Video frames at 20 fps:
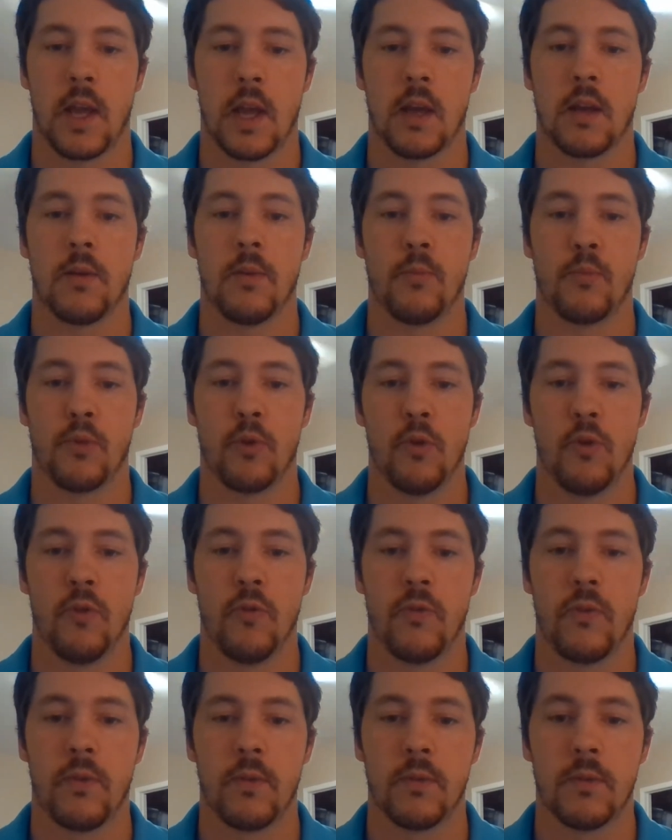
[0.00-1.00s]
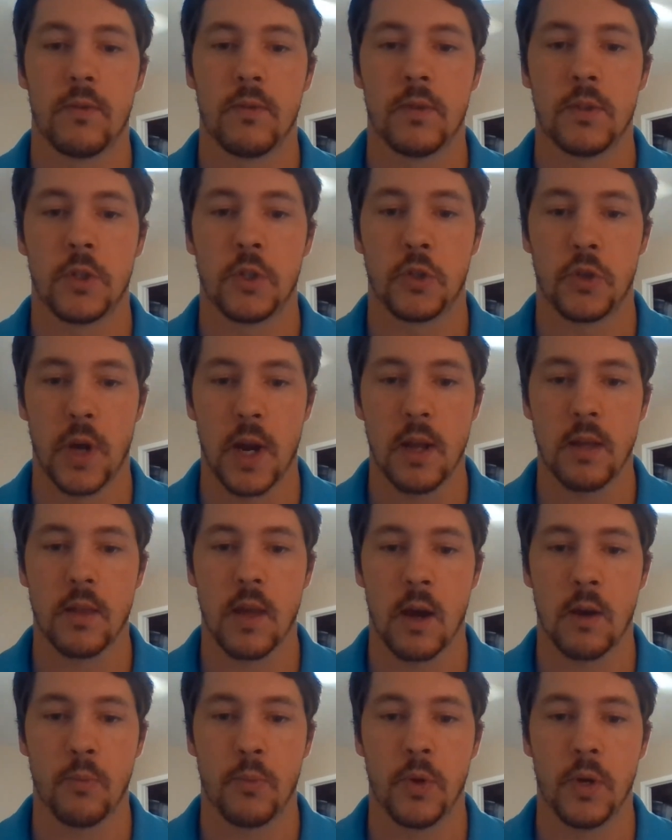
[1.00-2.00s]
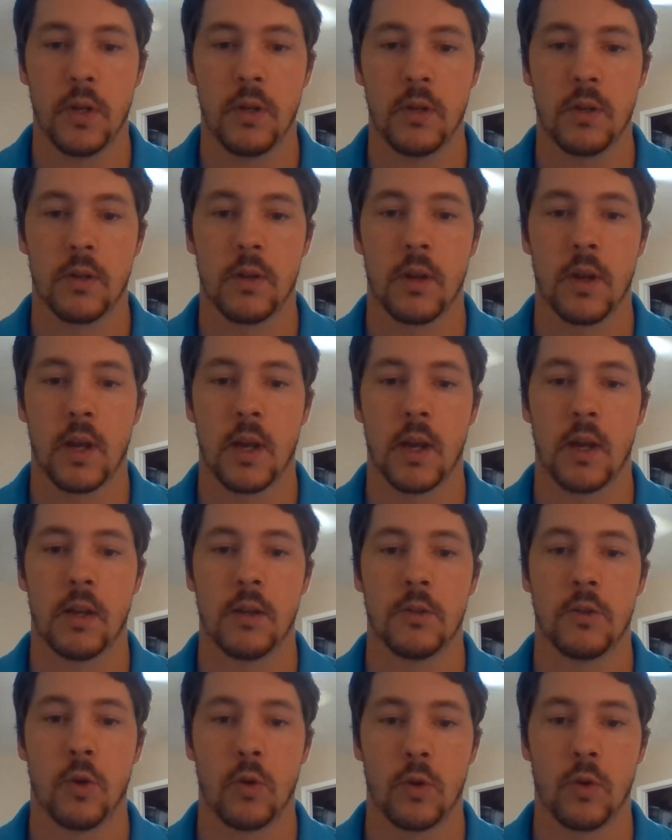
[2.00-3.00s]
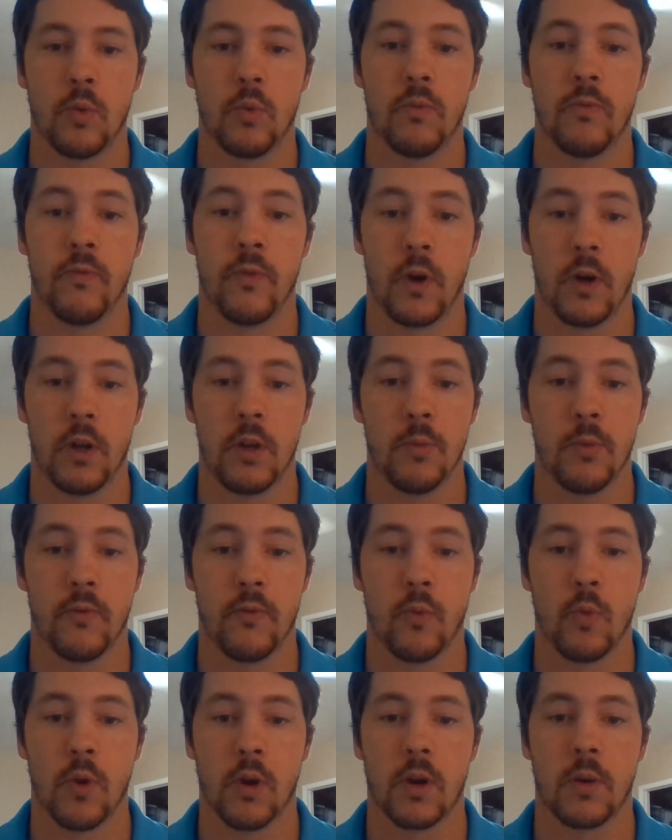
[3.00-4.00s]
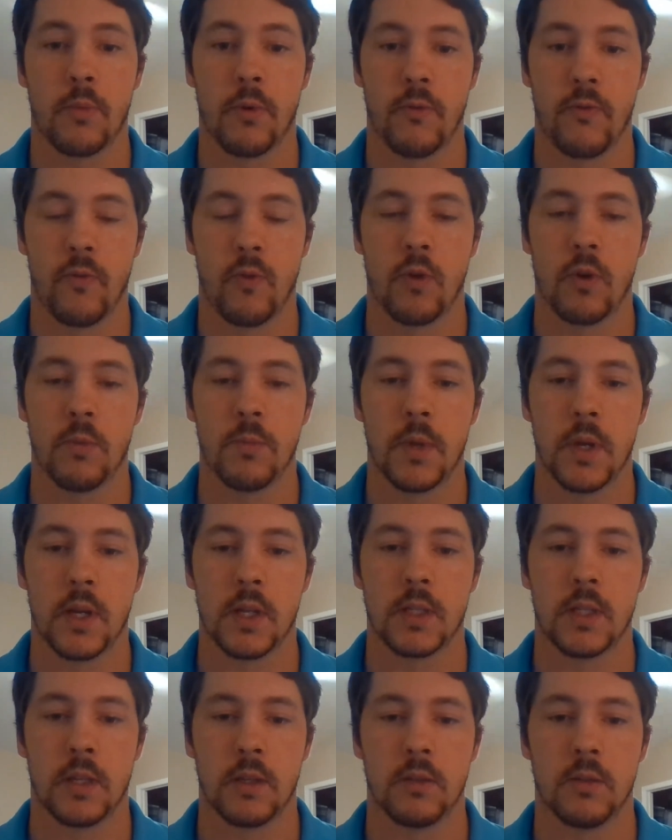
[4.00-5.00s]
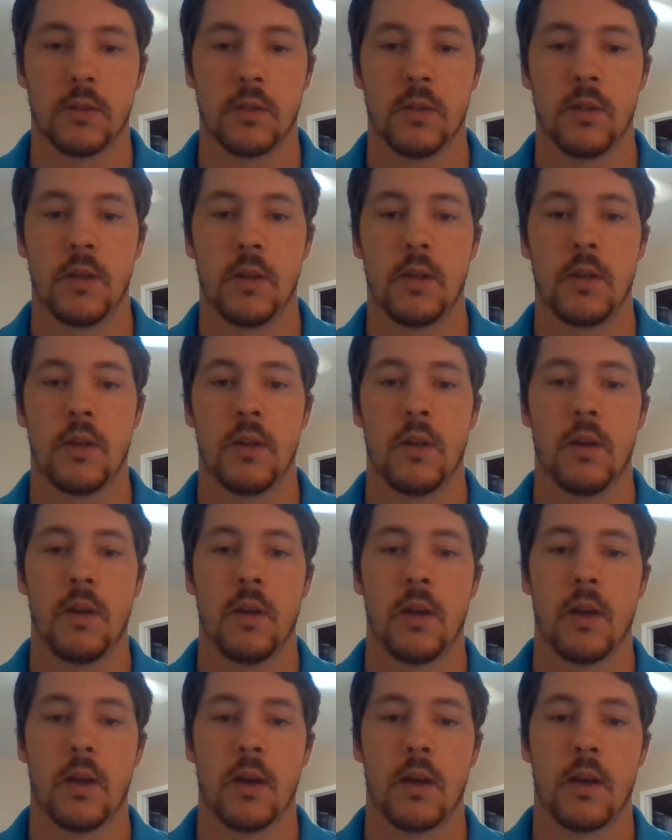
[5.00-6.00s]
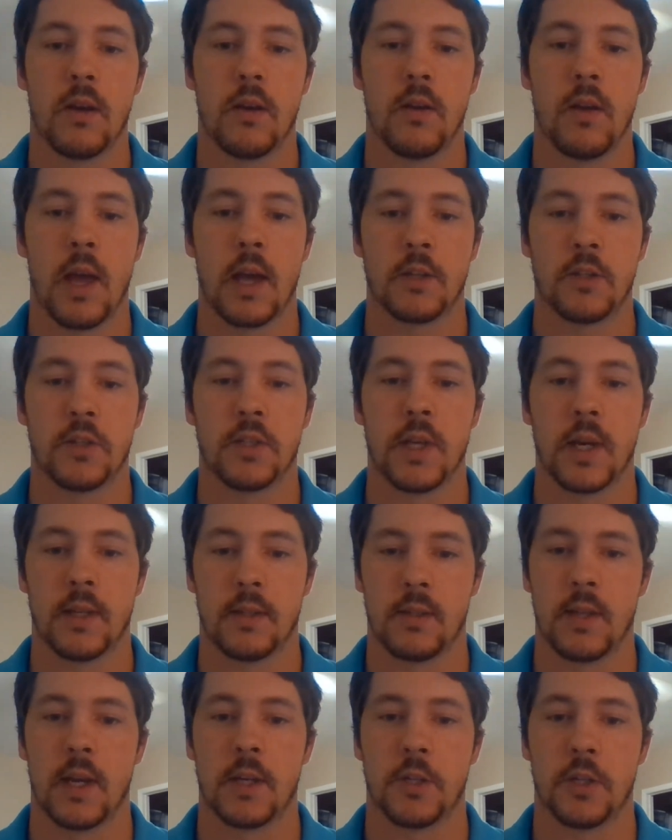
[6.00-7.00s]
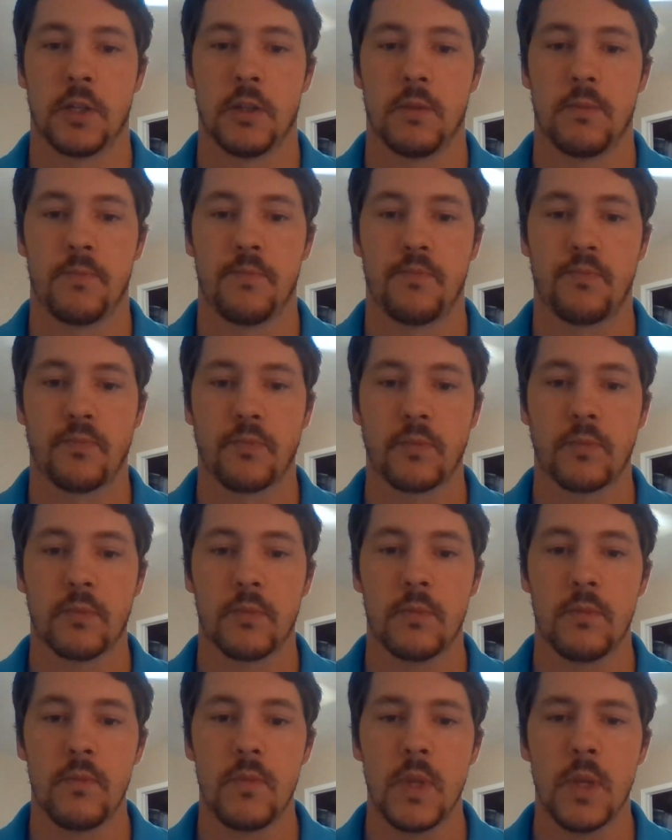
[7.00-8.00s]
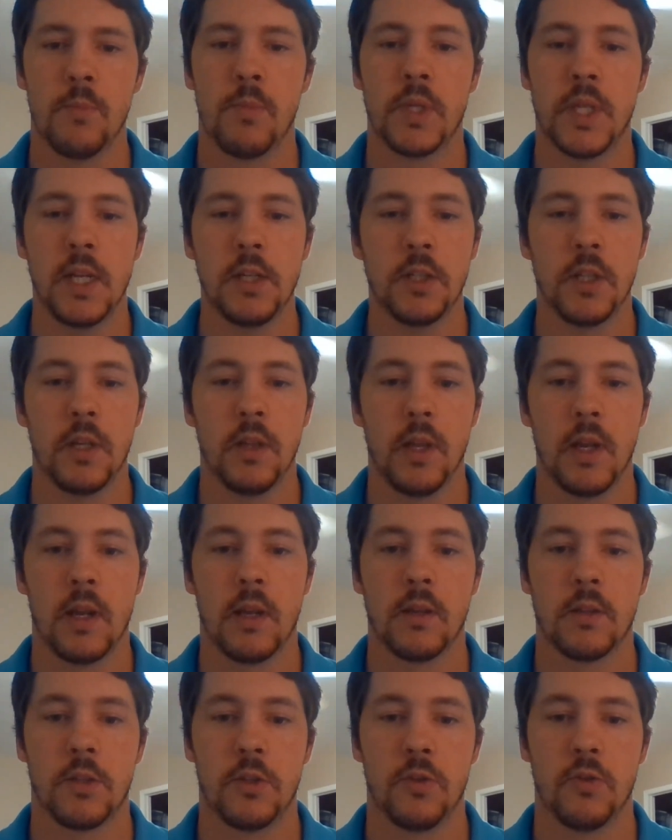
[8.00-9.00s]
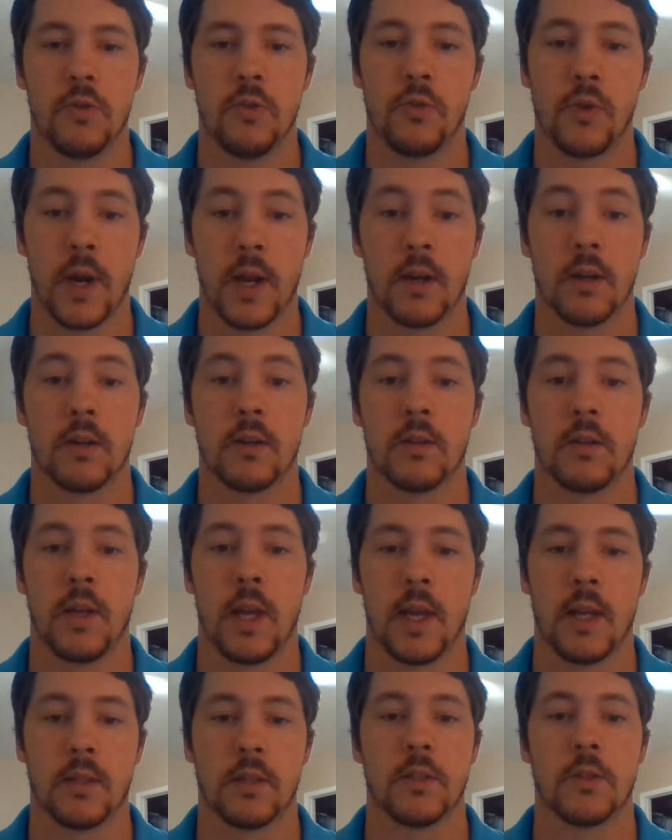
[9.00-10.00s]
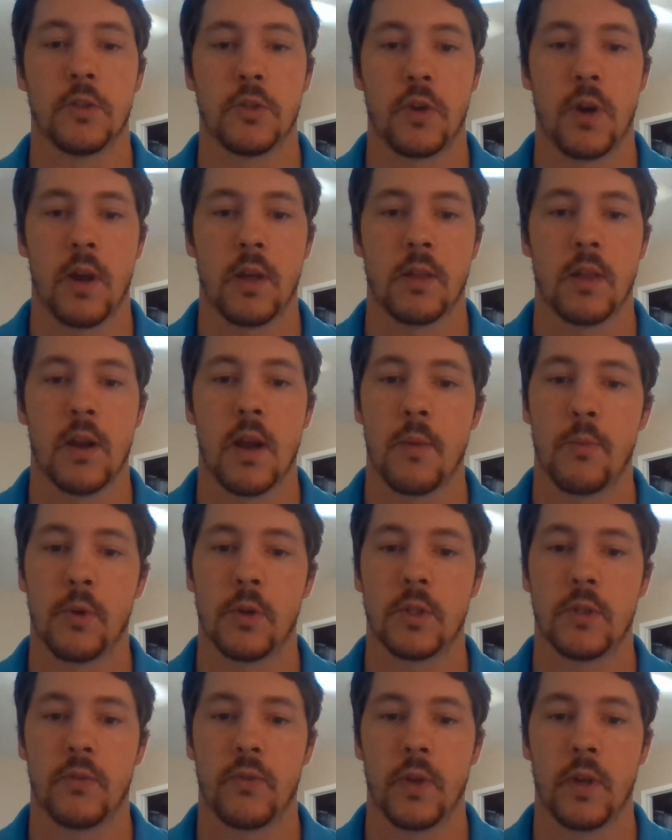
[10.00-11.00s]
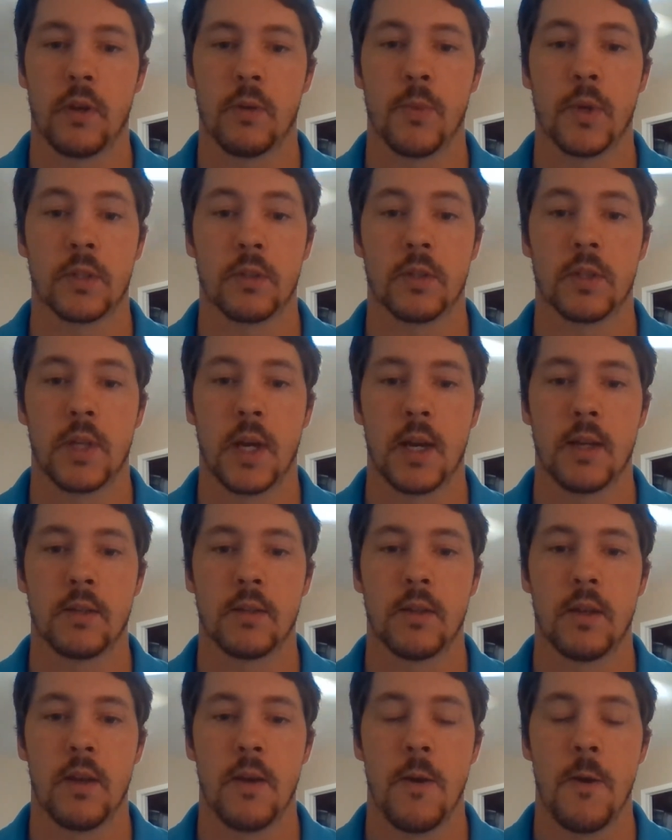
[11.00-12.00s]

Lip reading: can improve strength output and total volume of work performed in a single exercise session, potentially leading to greater gains in strength and hypertrophy or muscle size.